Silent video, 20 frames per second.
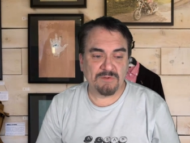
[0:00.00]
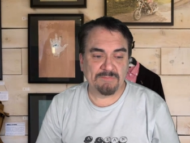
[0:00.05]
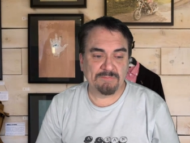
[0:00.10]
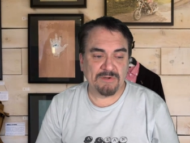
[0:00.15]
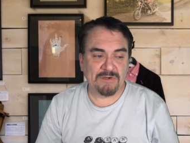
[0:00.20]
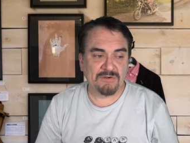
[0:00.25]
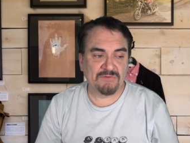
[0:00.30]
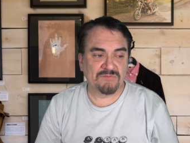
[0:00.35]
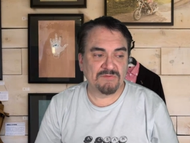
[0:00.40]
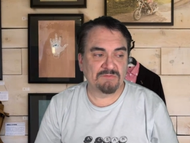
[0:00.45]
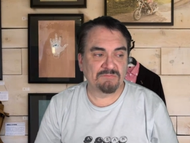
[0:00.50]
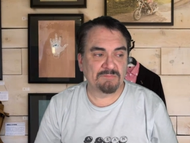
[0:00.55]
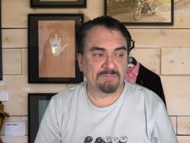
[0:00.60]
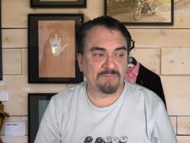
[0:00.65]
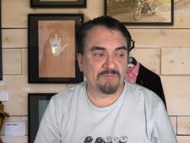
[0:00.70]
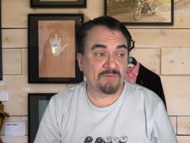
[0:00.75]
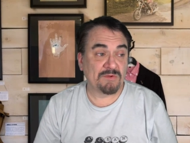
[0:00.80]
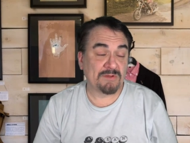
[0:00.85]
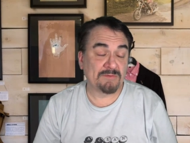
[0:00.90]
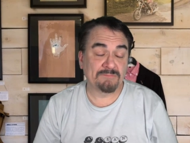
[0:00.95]
My parents never,
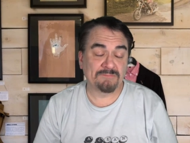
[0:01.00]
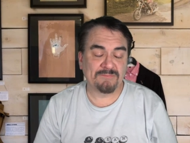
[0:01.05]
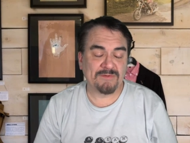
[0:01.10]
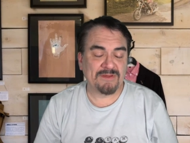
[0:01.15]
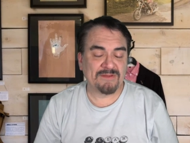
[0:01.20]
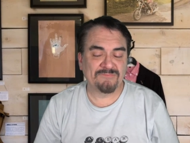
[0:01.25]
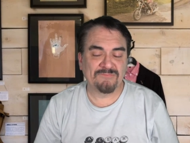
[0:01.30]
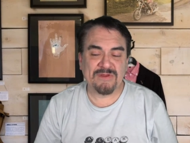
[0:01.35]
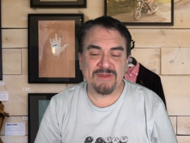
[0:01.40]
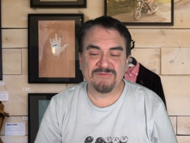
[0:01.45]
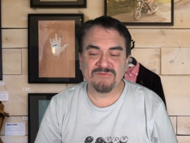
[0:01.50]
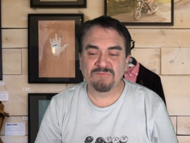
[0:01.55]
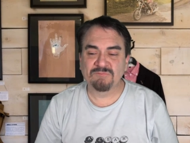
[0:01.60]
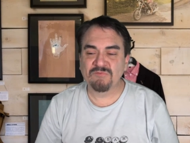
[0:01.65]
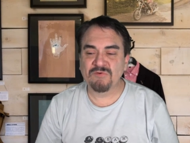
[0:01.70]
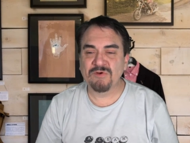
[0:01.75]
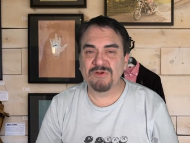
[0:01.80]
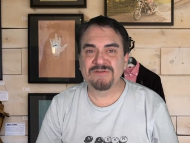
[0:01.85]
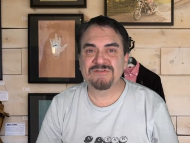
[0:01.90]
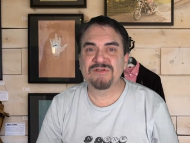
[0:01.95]
I've had
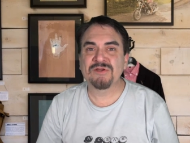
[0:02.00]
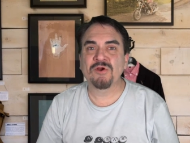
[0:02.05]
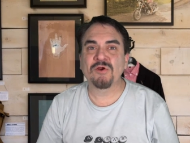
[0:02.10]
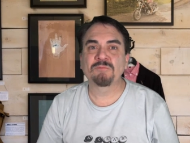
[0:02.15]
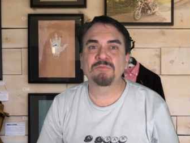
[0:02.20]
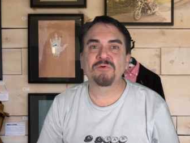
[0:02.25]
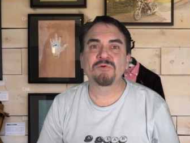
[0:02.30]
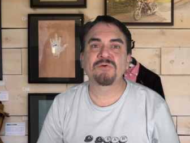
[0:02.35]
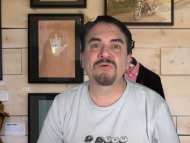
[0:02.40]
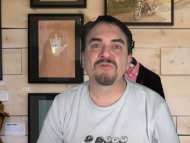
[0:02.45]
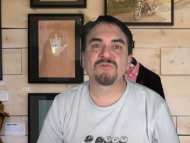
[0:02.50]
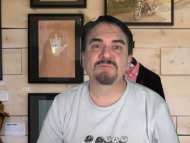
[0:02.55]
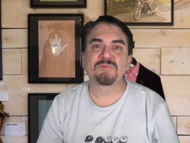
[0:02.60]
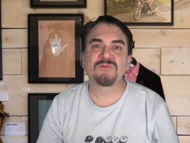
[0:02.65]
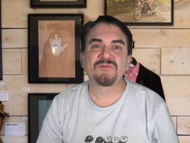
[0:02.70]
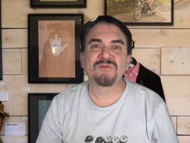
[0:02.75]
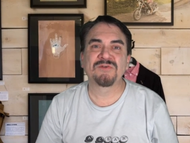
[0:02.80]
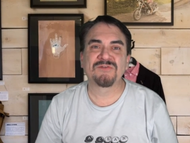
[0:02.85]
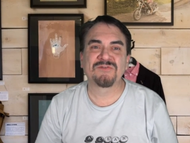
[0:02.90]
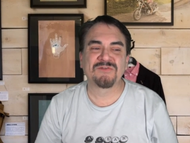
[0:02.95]
some very terrible
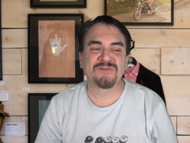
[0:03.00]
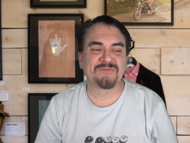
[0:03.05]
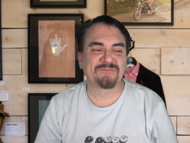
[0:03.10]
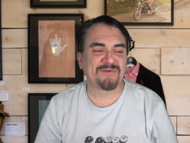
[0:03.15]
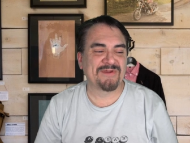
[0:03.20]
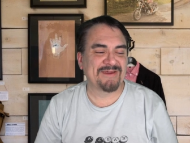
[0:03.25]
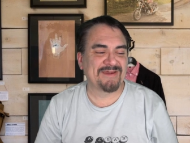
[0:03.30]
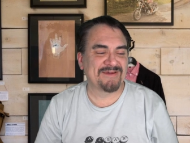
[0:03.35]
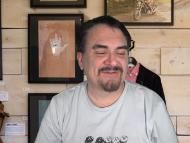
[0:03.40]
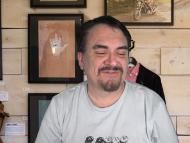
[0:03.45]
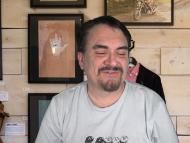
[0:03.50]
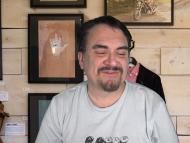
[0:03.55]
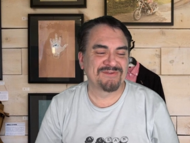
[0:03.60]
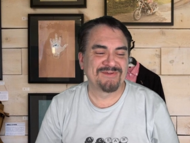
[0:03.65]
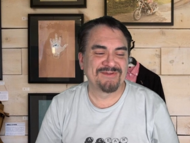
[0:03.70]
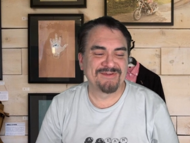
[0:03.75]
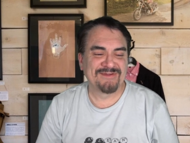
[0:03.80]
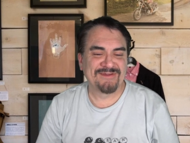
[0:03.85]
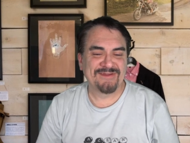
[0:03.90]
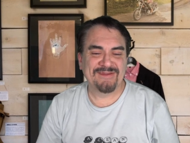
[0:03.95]
Christmases in the past
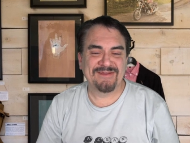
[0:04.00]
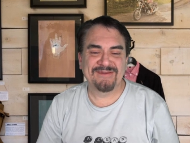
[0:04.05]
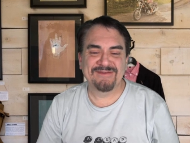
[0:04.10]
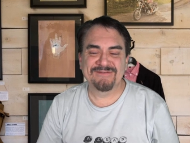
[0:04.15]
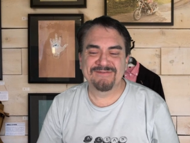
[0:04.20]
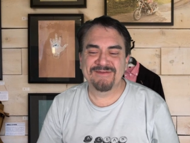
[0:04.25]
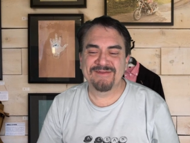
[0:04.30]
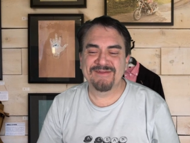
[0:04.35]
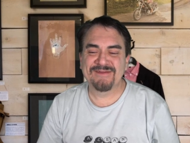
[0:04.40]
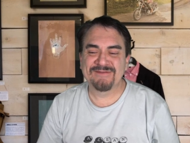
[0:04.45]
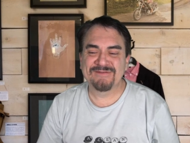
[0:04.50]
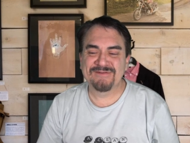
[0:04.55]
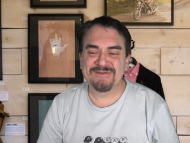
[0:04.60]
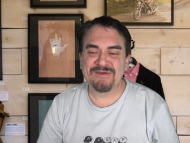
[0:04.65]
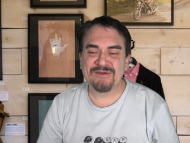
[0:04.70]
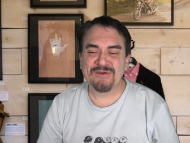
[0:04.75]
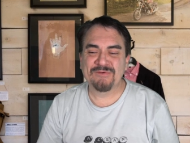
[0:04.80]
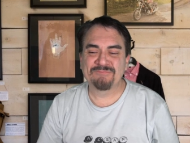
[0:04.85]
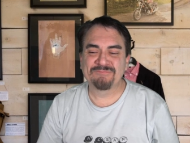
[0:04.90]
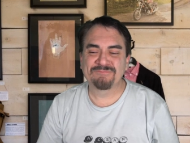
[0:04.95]

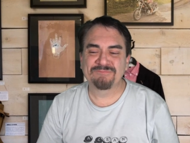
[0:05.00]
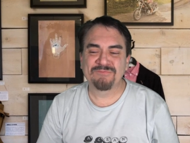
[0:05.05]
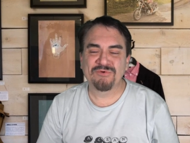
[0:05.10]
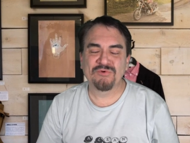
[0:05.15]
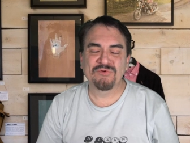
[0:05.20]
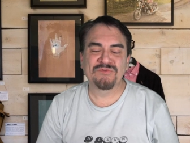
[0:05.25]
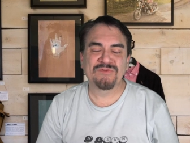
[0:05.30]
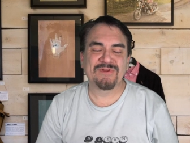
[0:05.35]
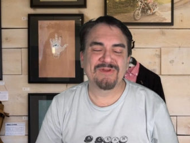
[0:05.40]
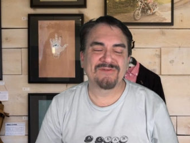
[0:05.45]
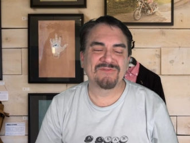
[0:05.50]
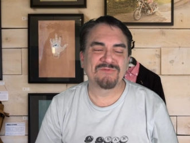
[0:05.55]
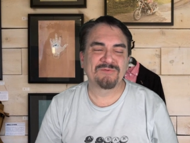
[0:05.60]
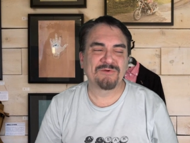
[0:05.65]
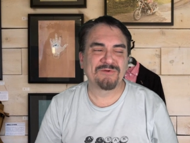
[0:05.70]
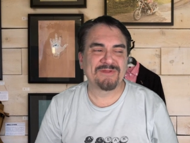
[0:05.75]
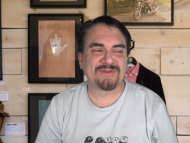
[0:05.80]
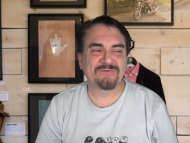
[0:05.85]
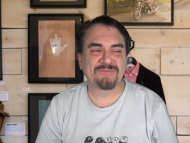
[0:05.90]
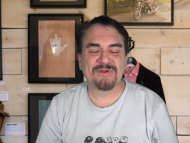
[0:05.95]
and birthdays.
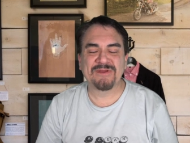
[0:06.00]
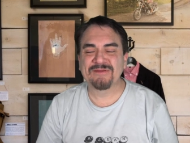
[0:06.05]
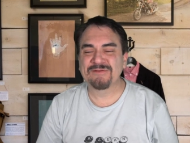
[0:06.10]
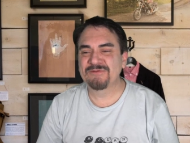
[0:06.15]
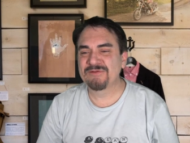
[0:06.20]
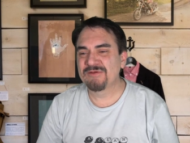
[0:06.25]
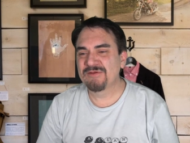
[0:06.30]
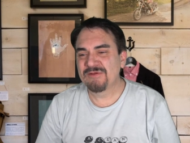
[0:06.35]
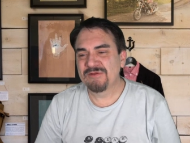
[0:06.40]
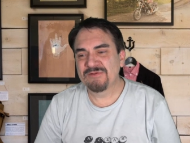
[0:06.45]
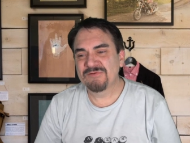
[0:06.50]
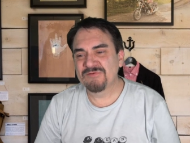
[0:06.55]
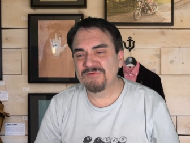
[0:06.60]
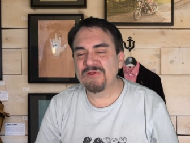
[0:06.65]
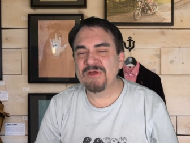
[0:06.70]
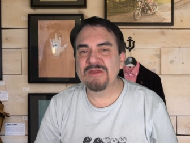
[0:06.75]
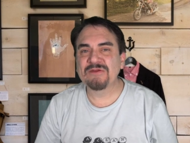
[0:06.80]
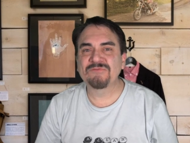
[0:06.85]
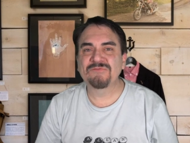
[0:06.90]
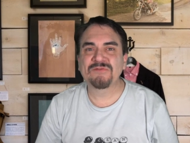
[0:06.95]
So anyway, it's
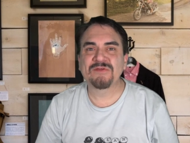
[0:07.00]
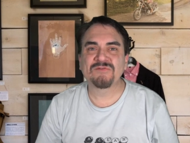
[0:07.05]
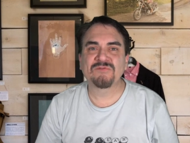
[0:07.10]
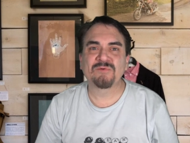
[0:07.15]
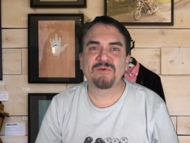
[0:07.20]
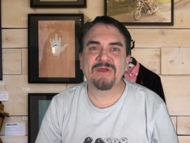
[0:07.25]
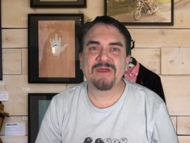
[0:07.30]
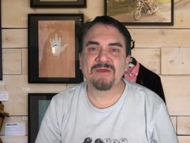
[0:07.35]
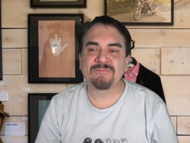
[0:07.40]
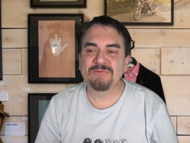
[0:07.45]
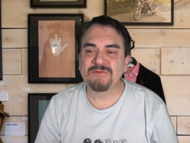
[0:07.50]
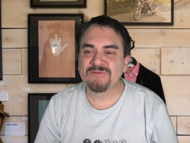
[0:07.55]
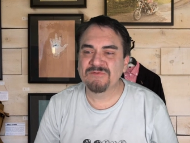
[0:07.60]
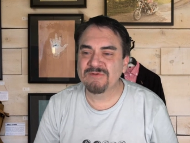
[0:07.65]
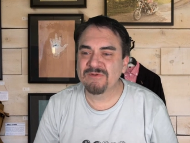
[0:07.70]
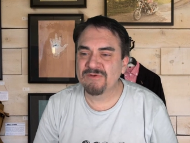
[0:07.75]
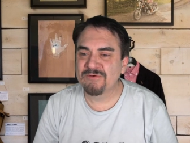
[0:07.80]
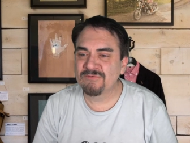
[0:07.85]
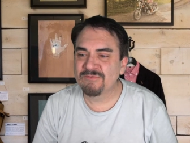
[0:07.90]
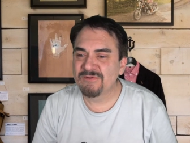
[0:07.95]
life. That's what happens,
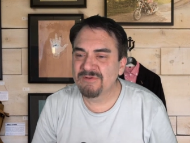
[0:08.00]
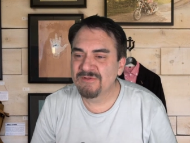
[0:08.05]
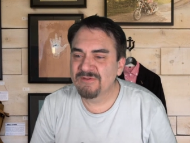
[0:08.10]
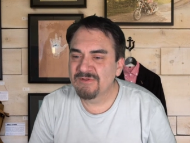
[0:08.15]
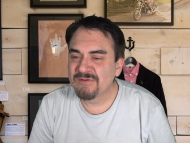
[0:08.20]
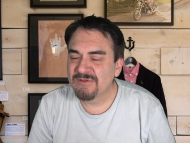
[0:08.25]
you know.